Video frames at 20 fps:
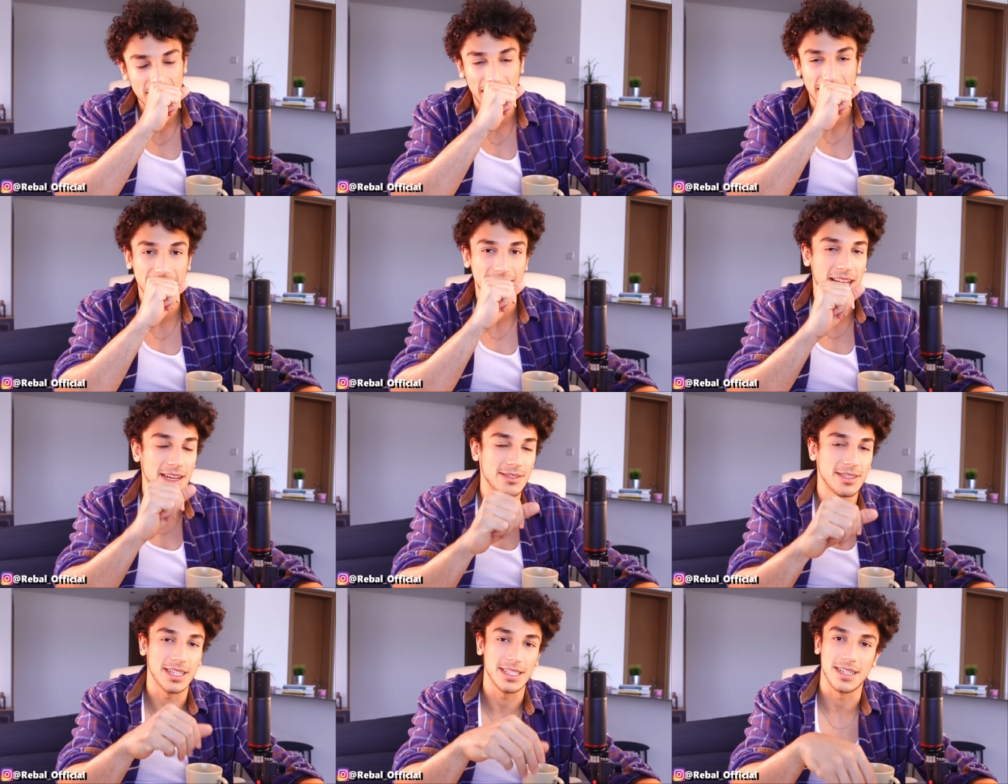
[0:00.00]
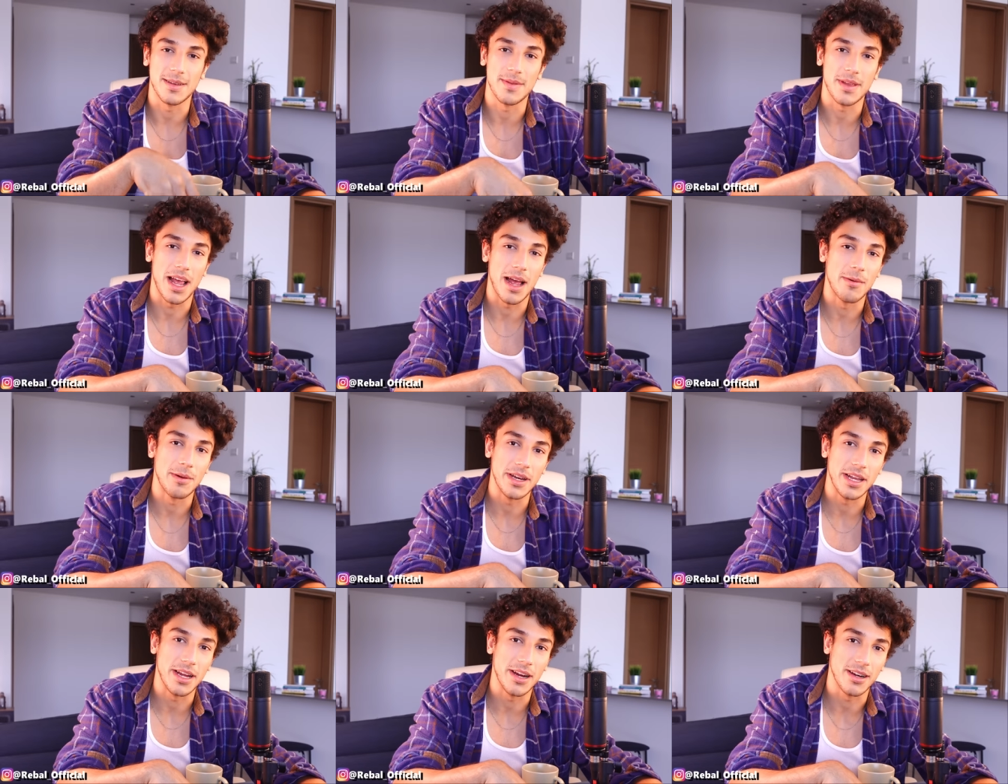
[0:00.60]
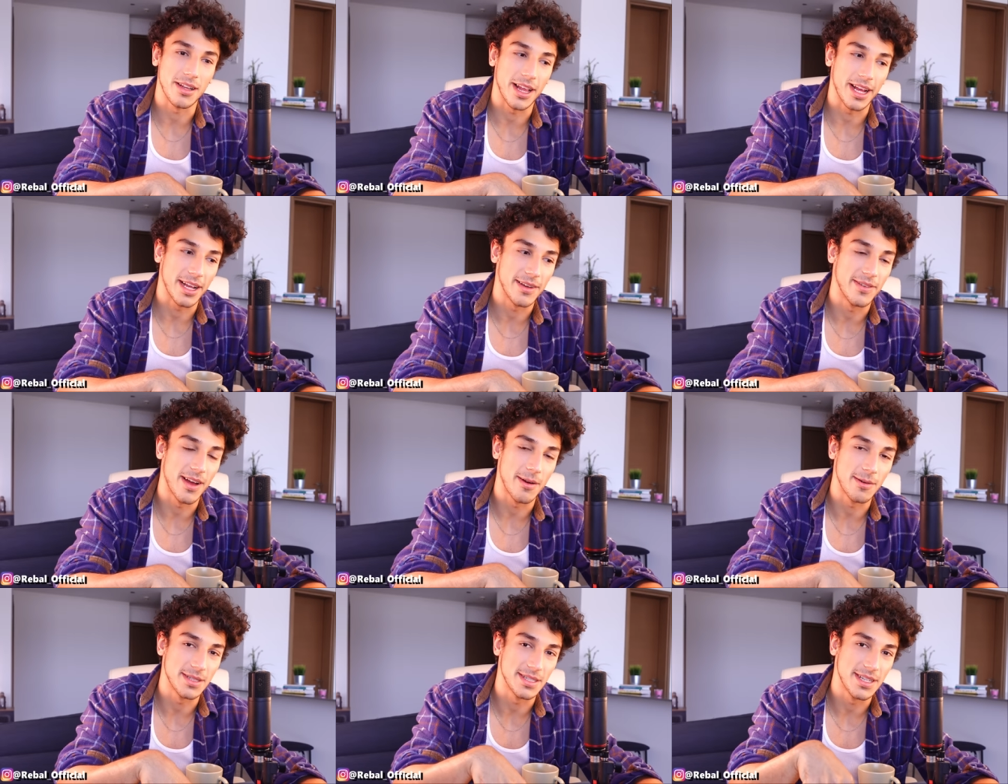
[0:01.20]
sounds like something I would hear like if
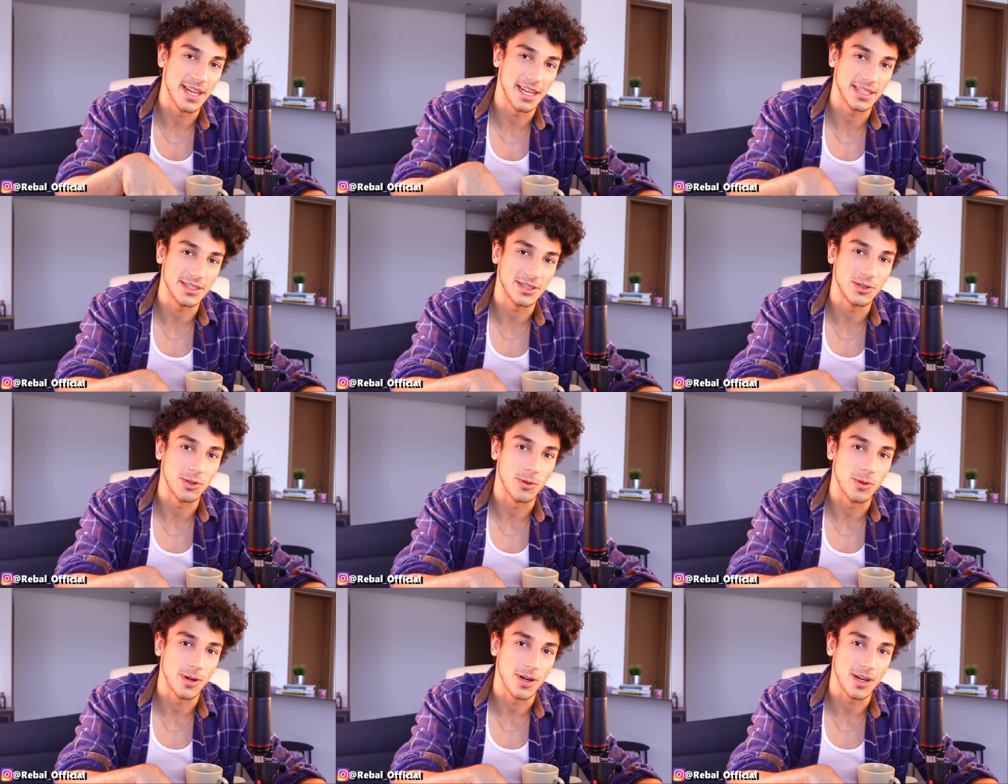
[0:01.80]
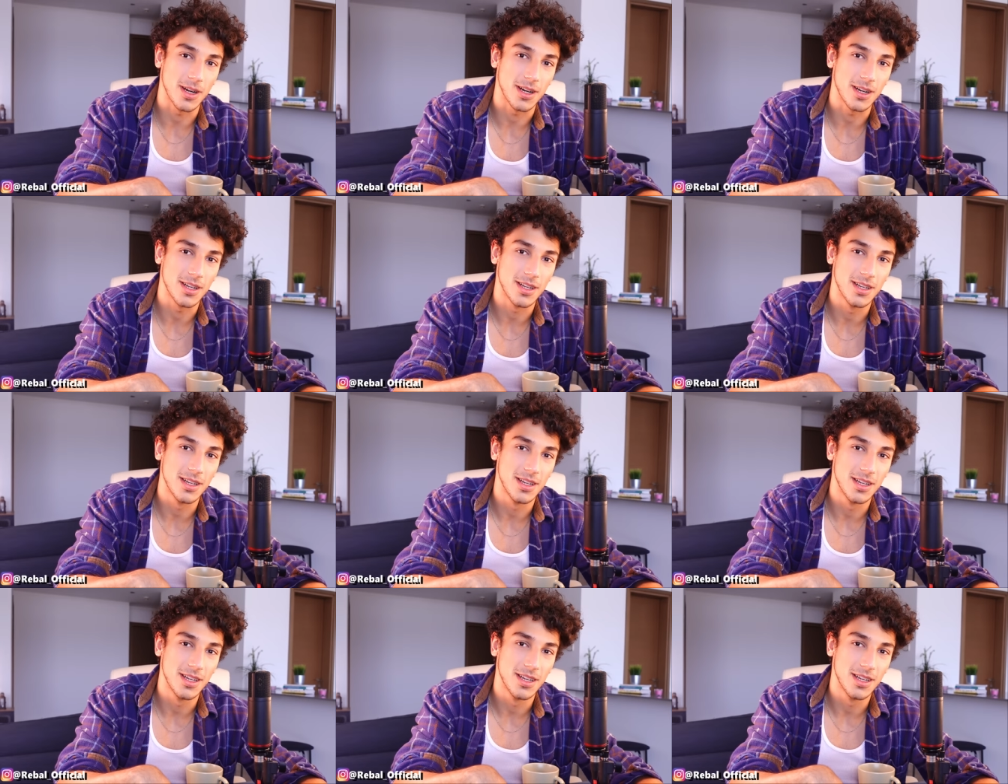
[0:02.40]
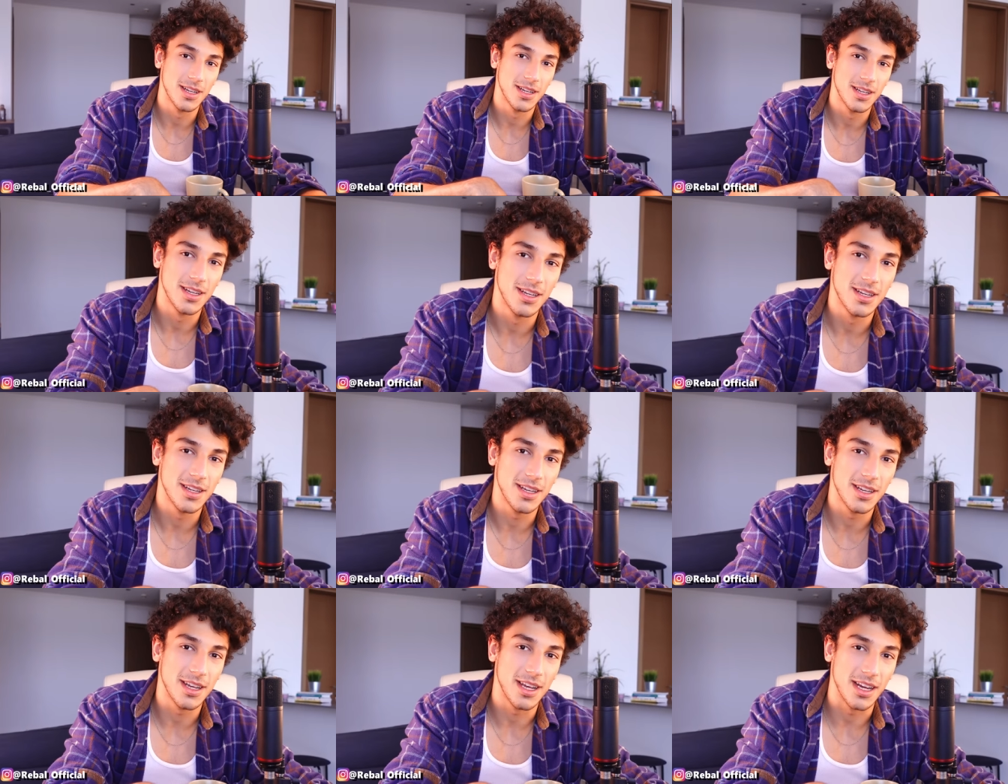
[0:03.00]
I was next door
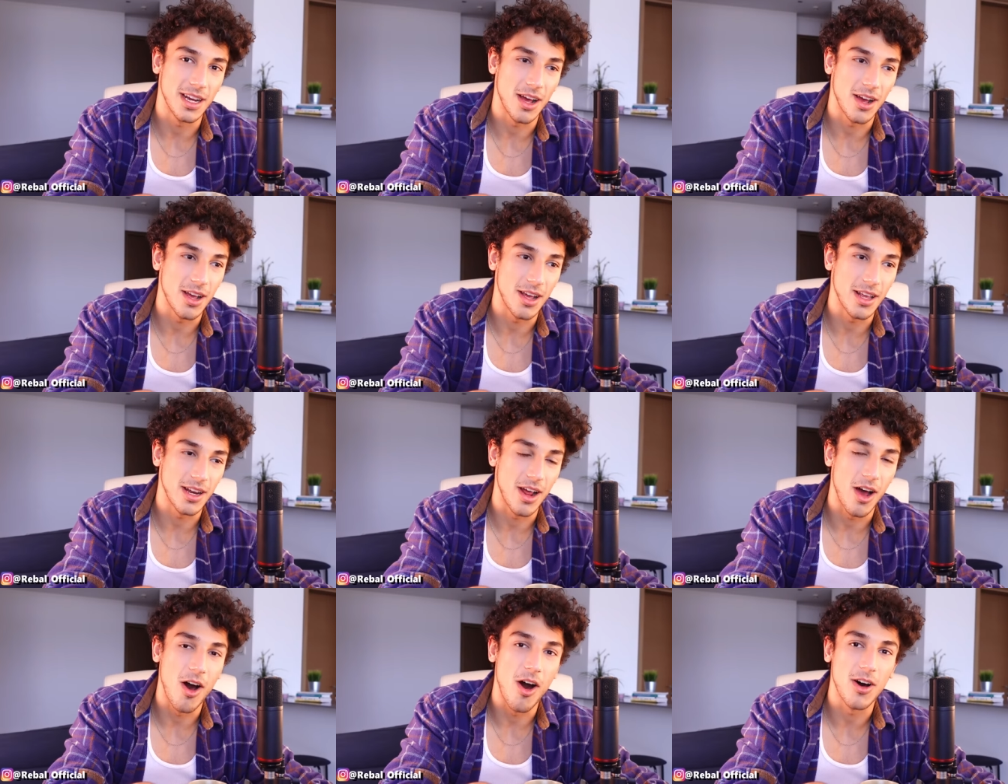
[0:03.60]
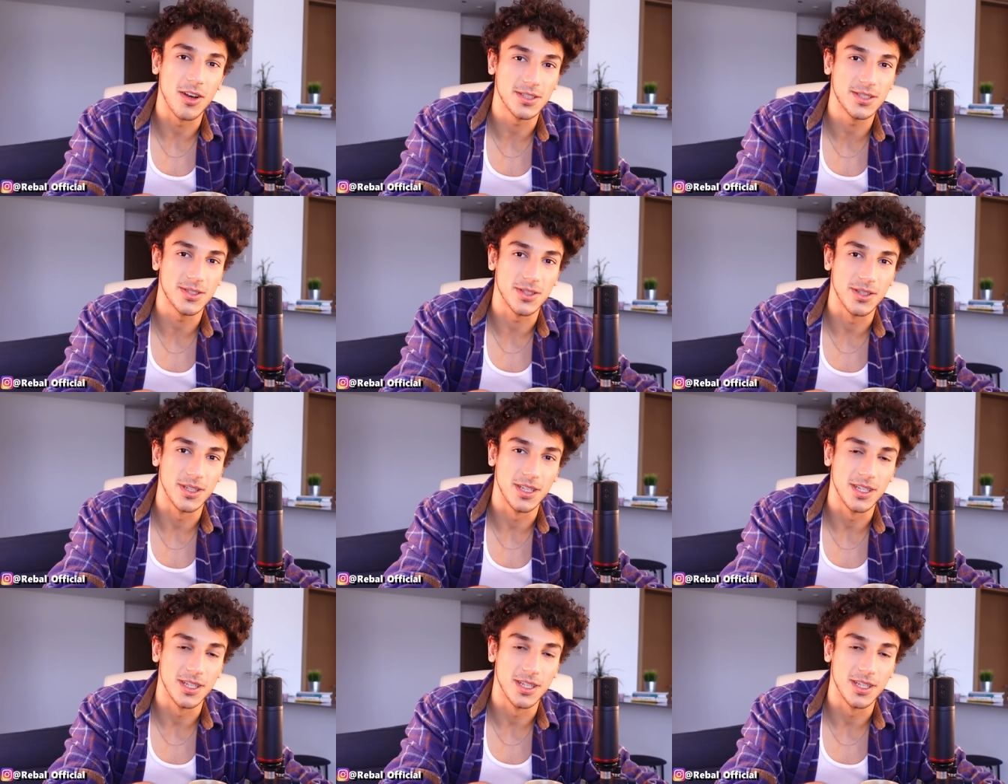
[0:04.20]
in a, in a hostel.